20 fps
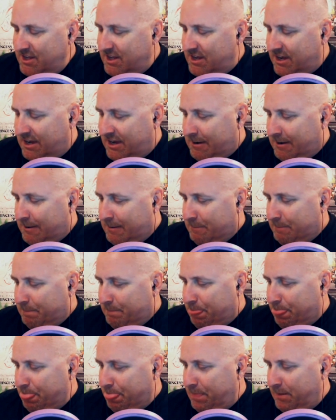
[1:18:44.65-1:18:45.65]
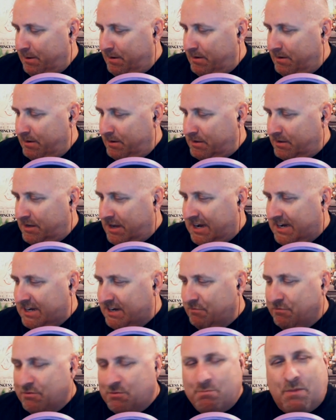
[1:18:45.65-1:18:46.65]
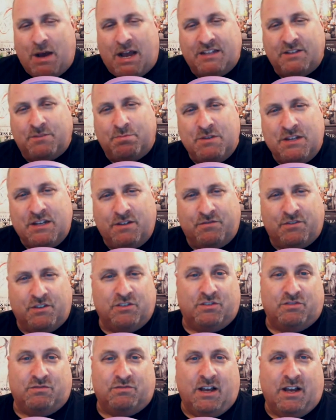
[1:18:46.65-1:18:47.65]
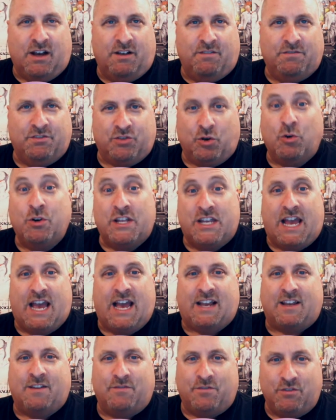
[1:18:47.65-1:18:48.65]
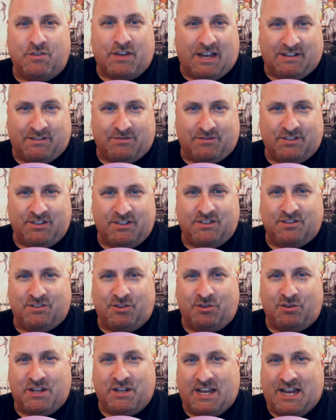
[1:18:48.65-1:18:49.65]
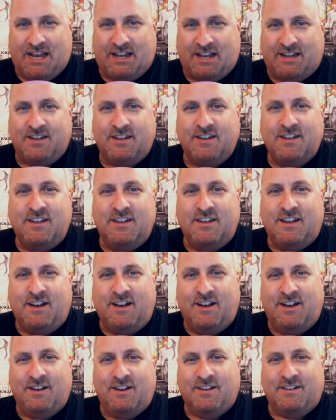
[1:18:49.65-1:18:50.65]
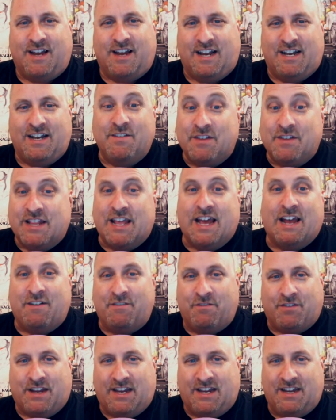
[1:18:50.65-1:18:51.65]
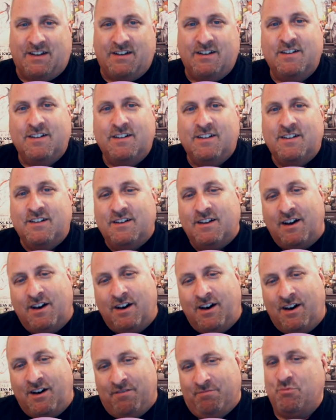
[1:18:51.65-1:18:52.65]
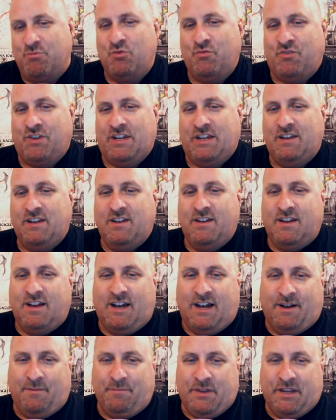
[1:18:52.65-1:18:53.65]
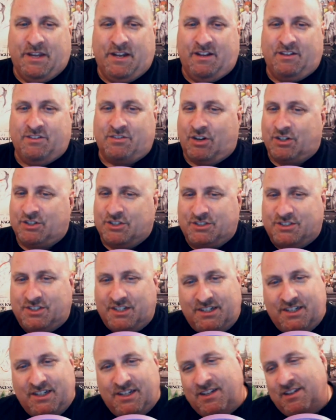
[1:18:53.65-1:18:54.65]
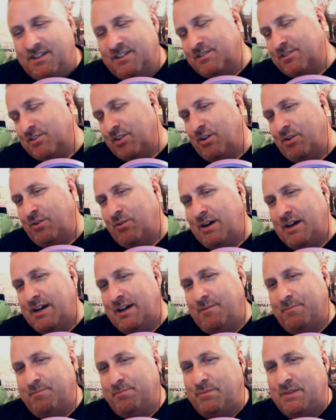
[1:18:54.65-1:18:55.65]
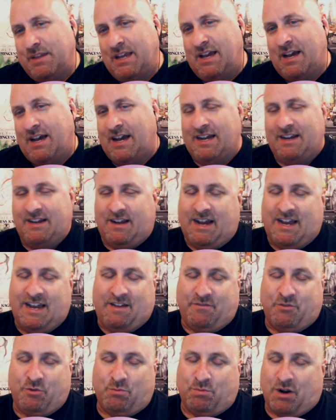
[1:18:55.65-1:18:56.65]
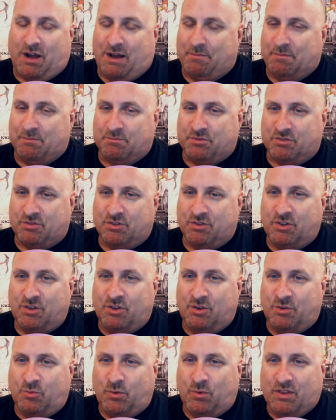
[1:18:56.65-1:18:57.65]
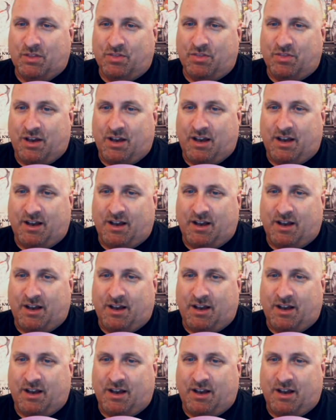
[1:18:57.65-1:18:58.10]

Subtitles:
kind of reminds me of Zodiac. If you guys have seen Zodiac, kind of in that vein of movie. It is Argentinian, so I have no problems with